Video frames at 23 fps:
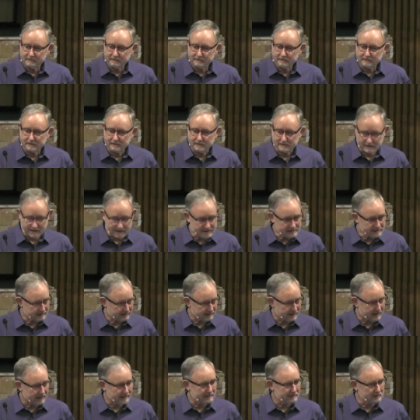Because he's the
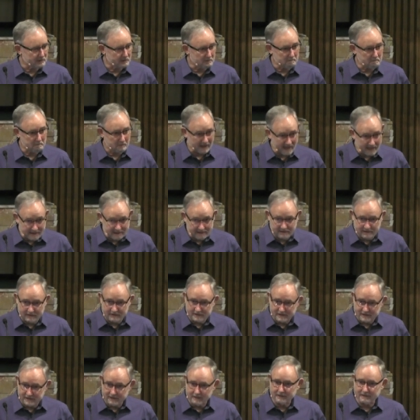guy who made the
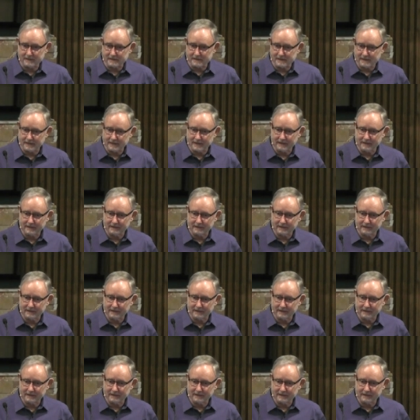sunset.